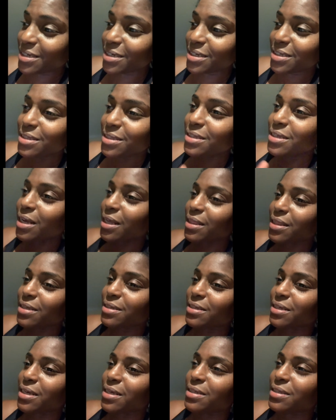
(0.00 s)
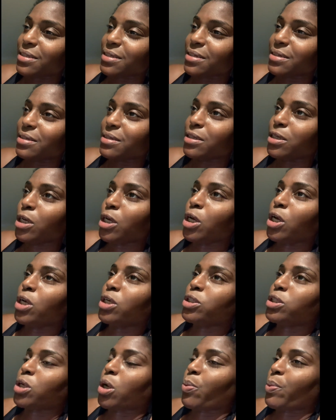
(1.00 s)
nothing tastes good.
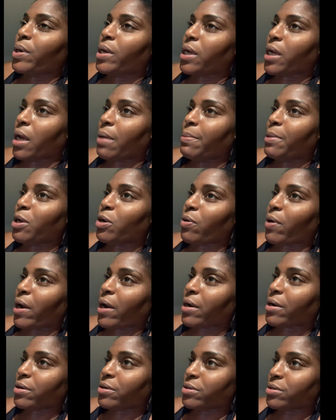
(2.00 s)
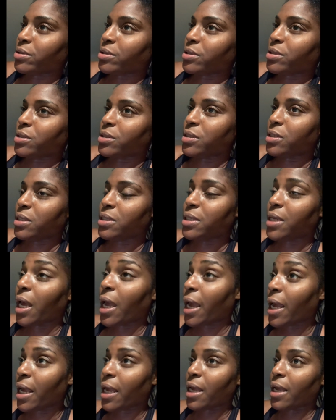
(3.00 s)
So I went and got me crackers
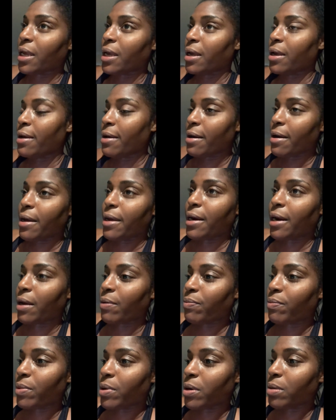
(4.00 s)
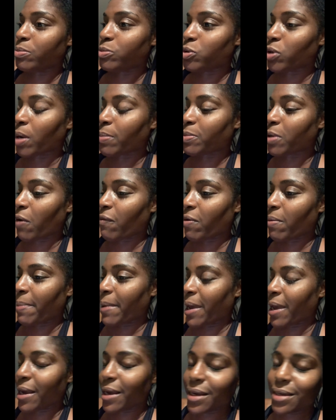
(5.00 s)
today, and I dropped off a
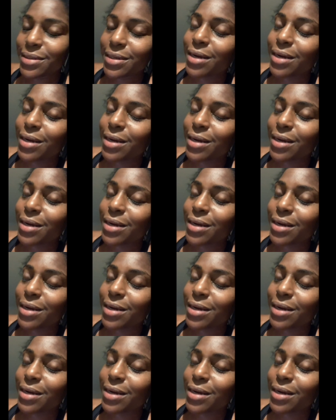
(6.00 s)
package.